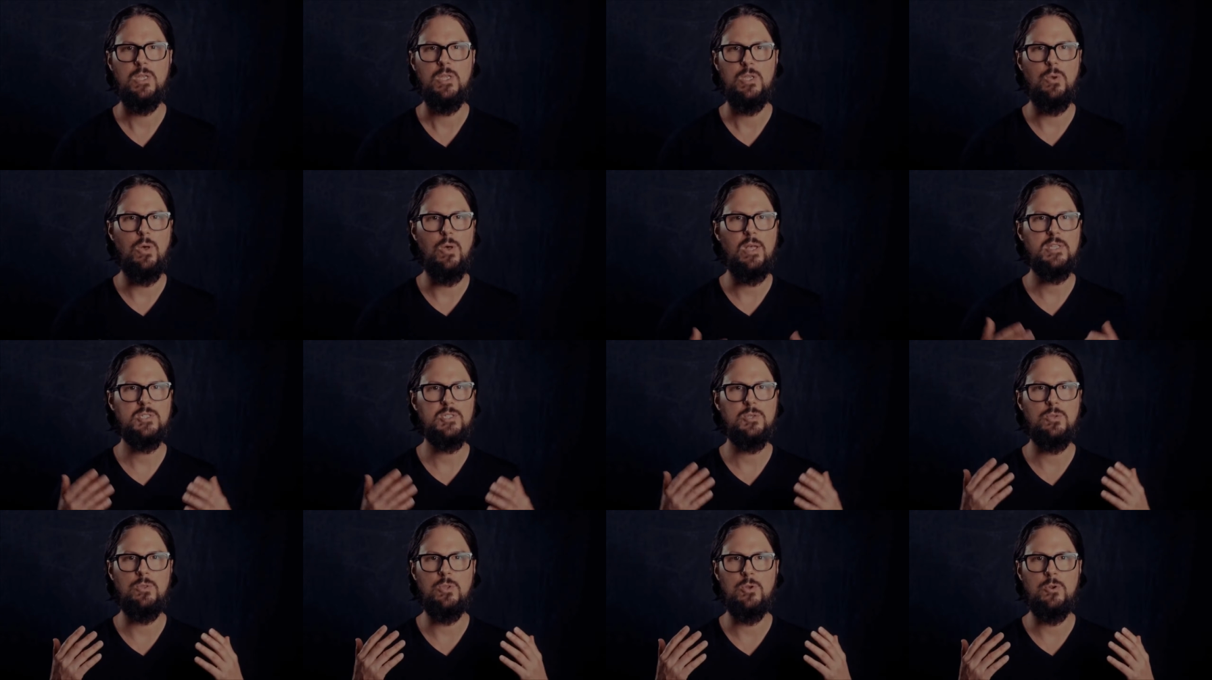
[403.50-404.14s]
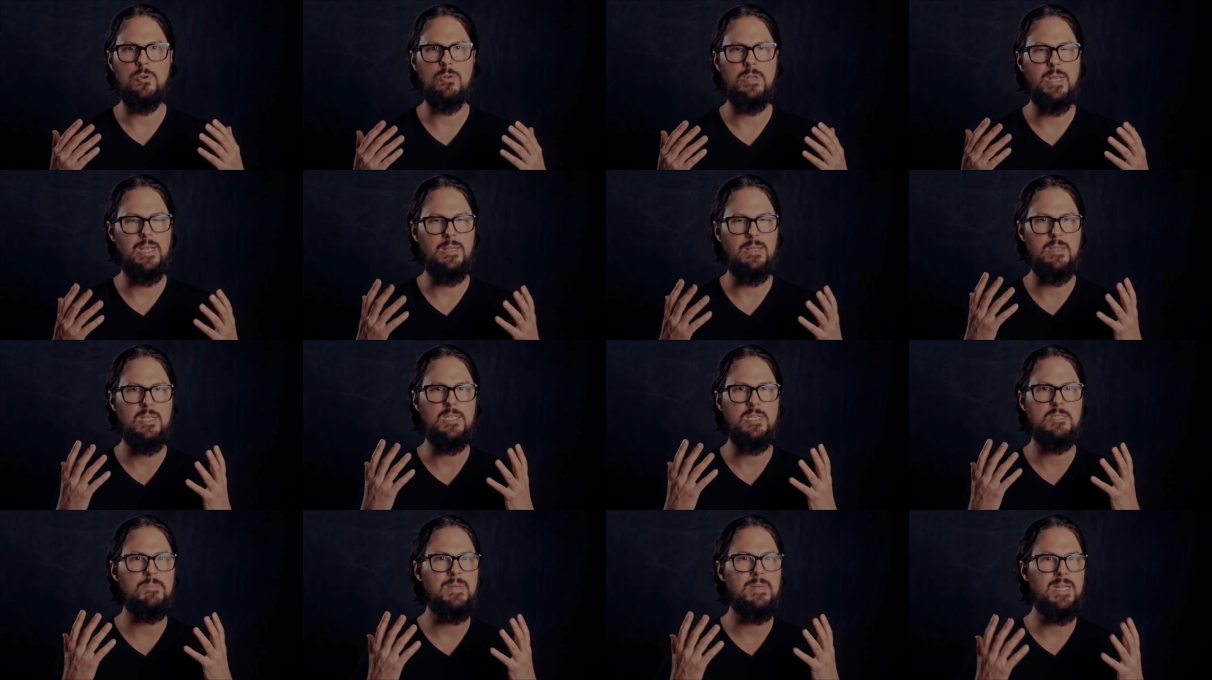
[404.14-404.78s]
You also learn in
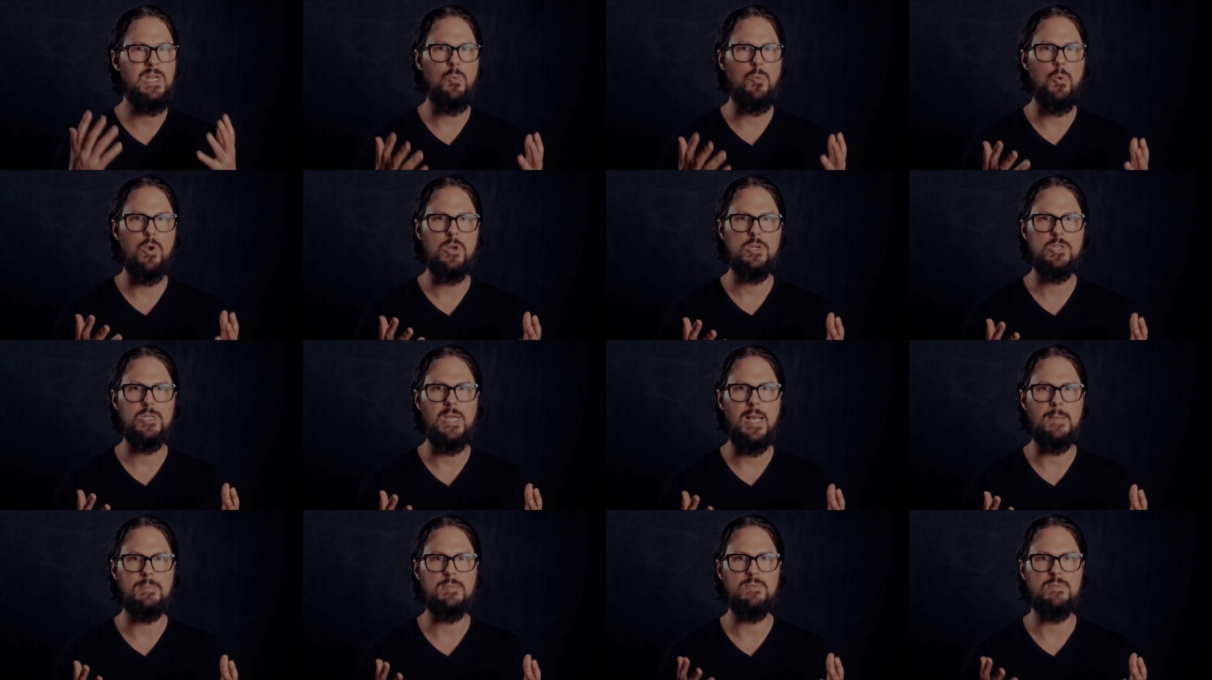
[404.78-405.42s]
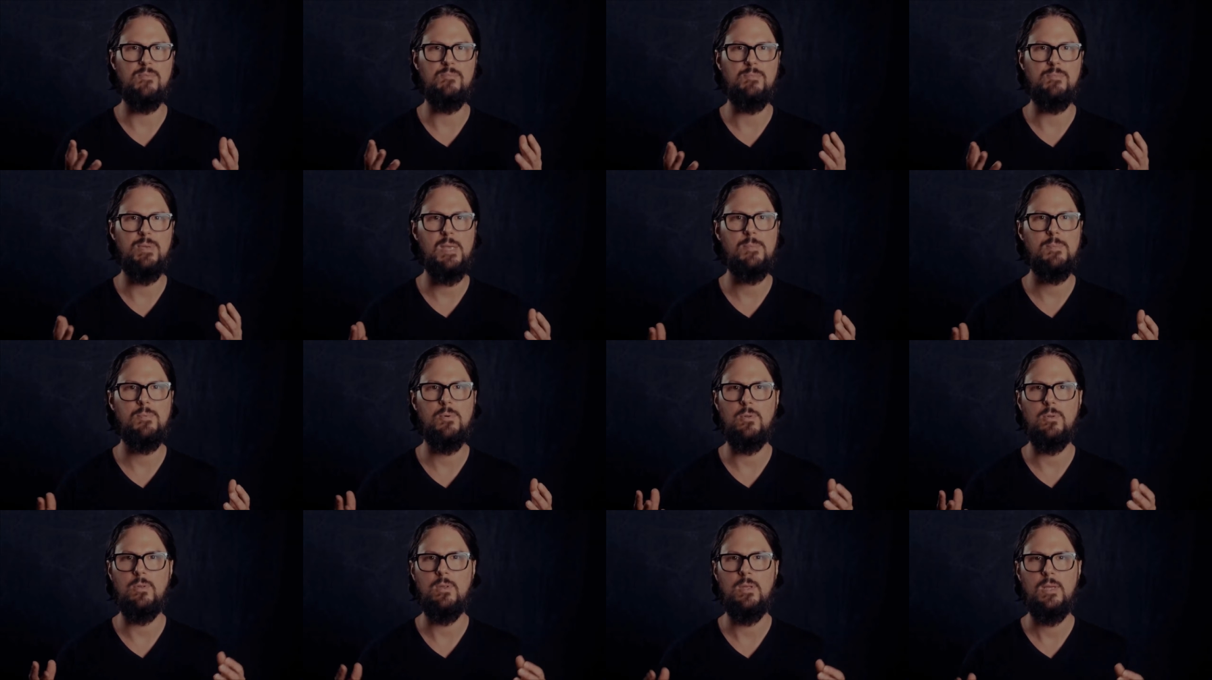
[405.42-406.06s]
these mini workshops from
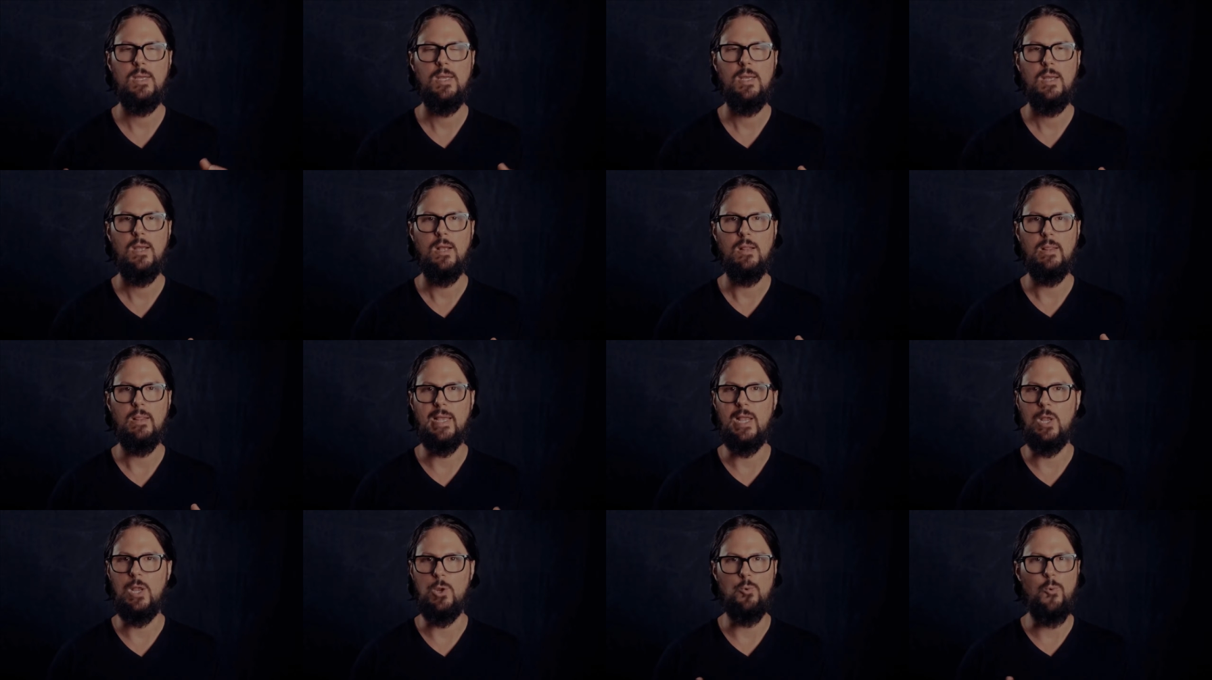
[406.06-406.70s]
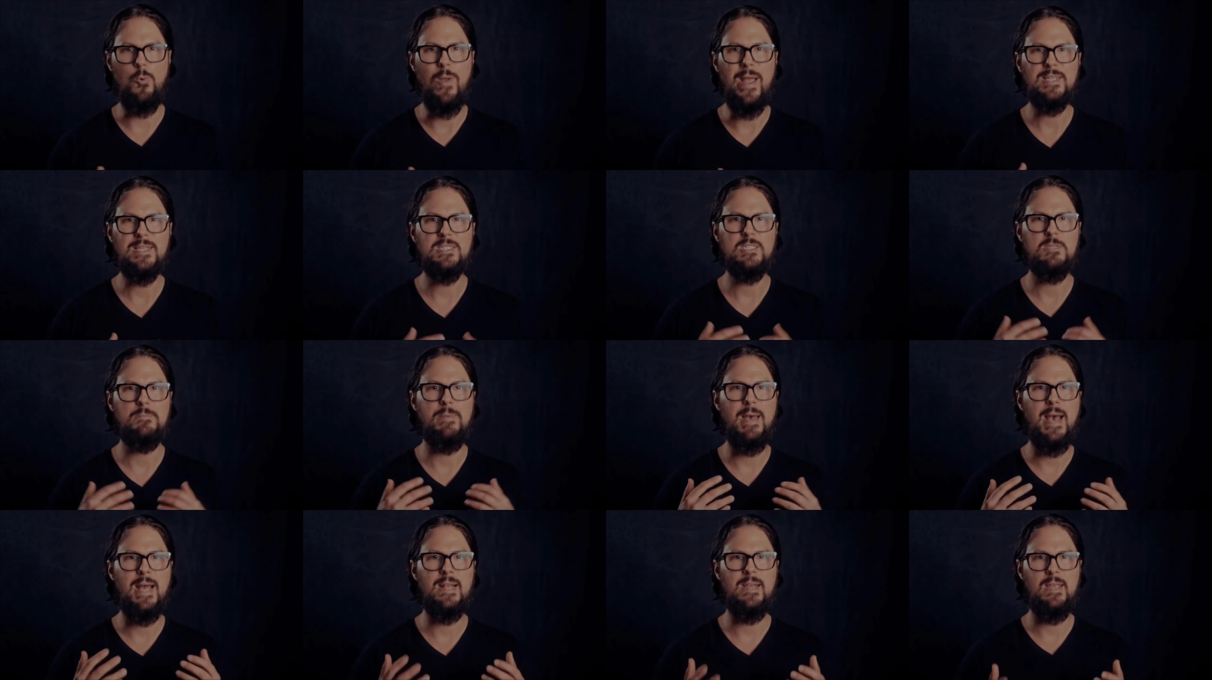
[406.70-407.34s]
people like Grant
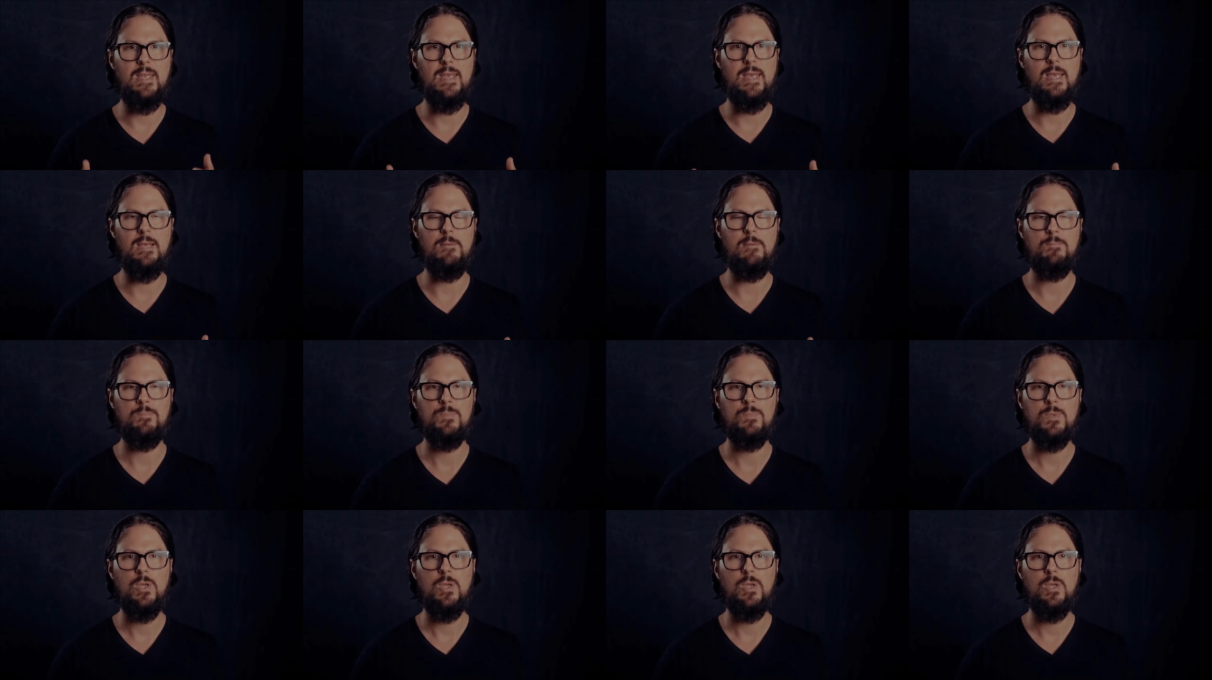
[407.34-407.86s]
Sabatier,